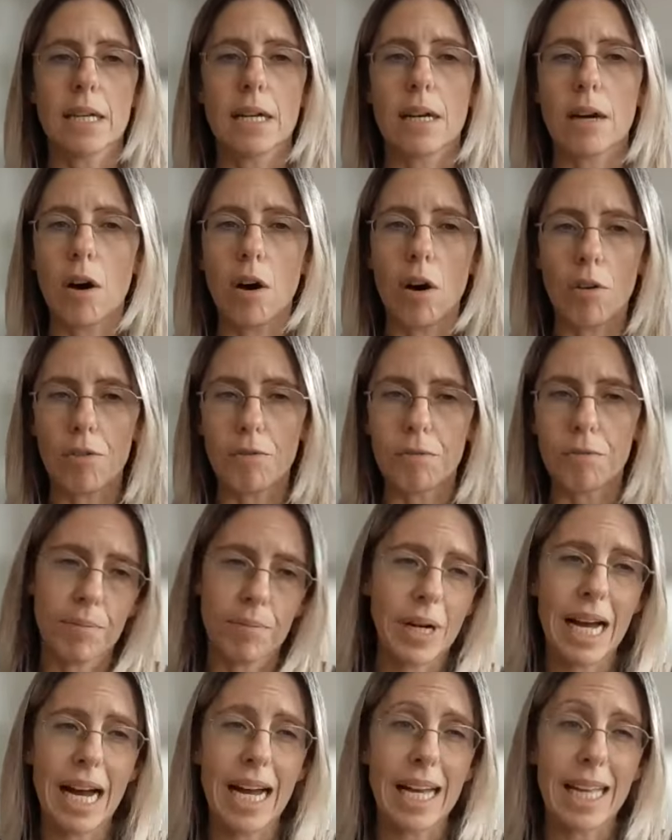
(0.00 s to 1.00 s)
of
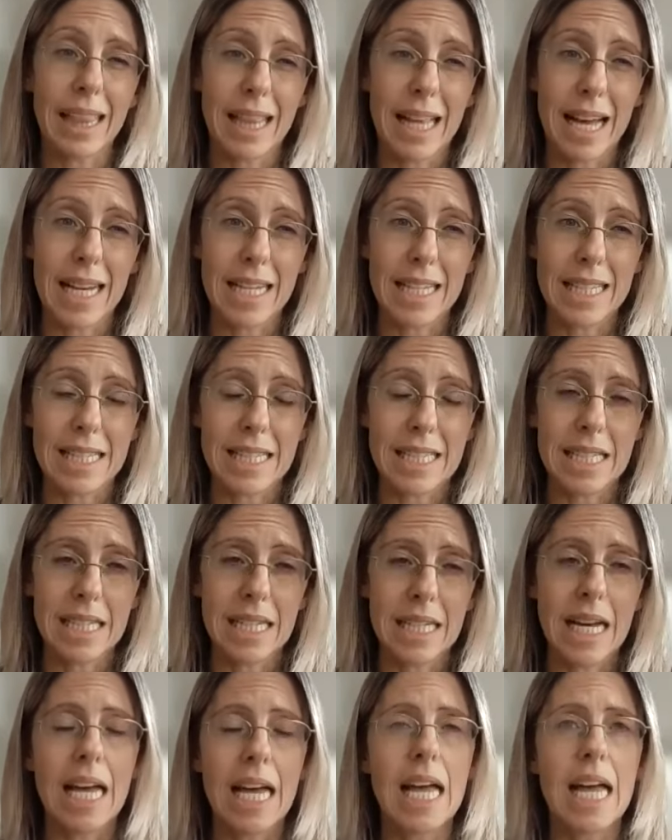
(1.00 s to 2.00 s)

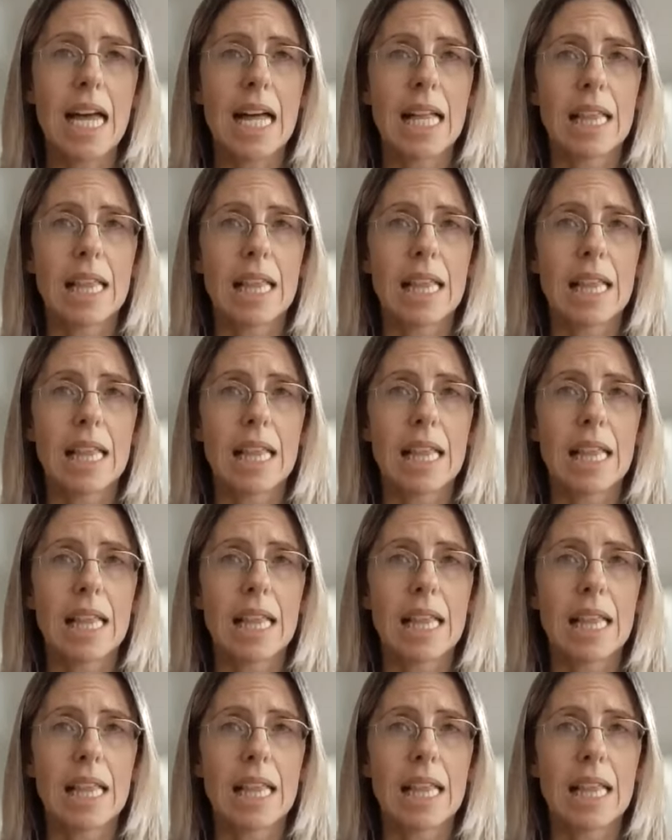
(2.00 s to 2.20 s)
guidelines,